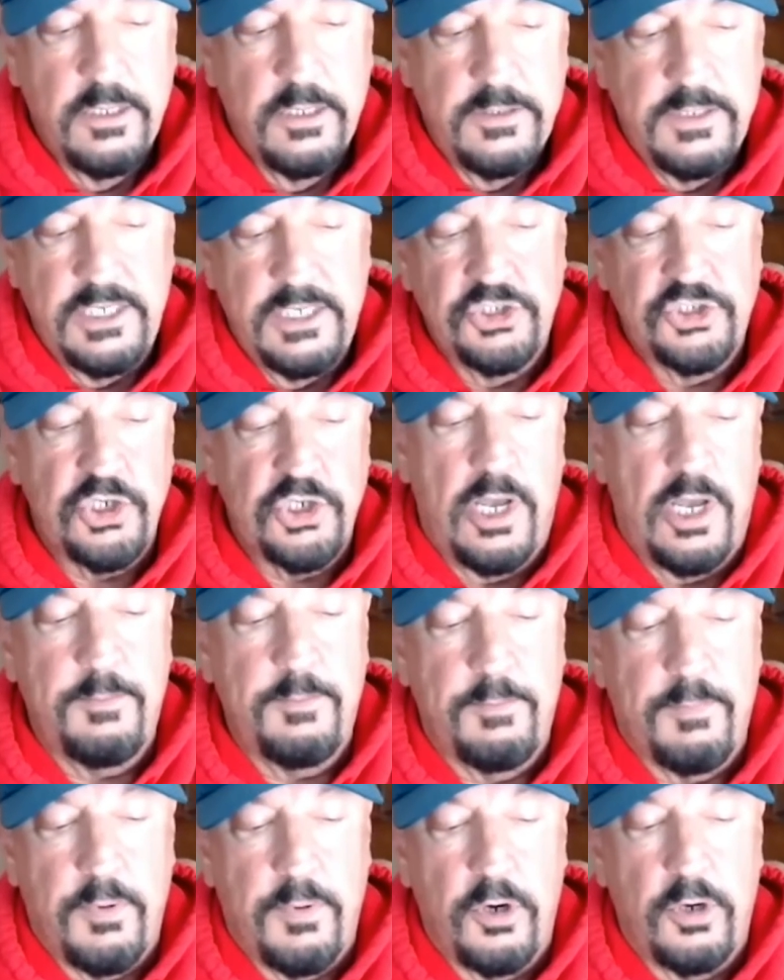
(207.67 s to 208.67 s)
The
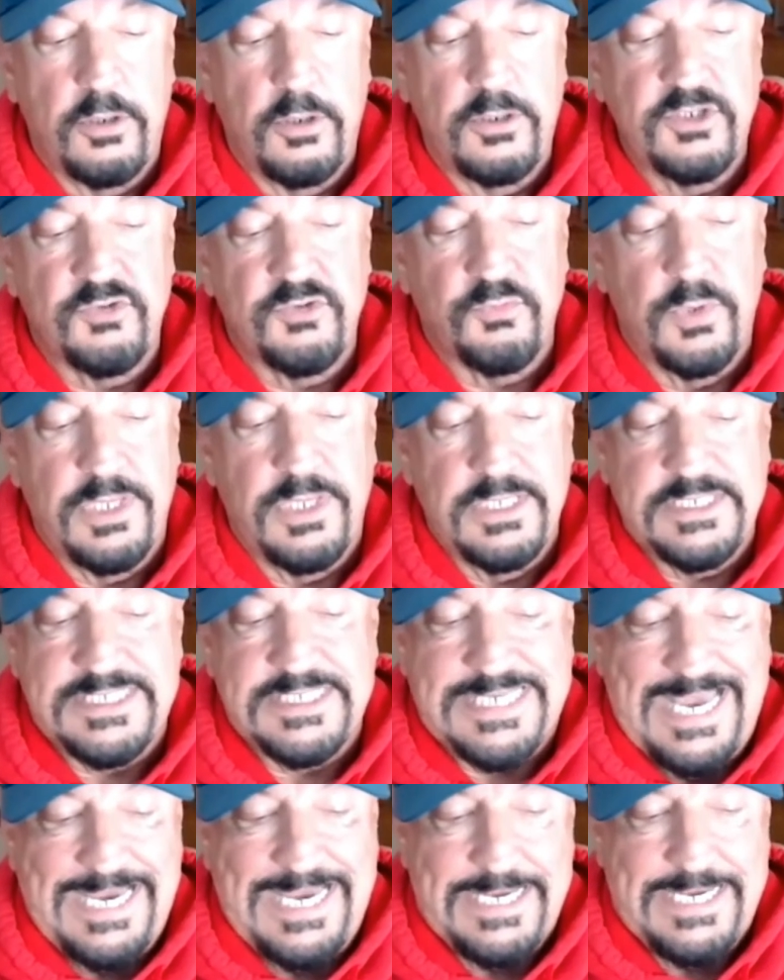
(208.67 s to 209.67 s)
John Burns real
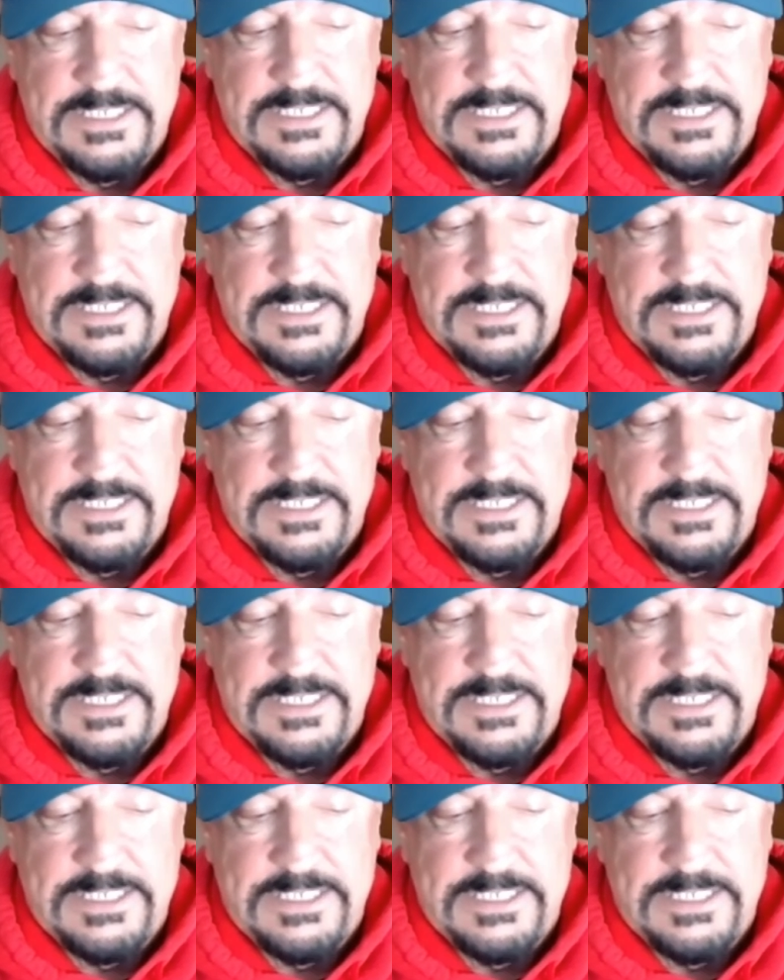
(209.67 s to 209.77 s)
estate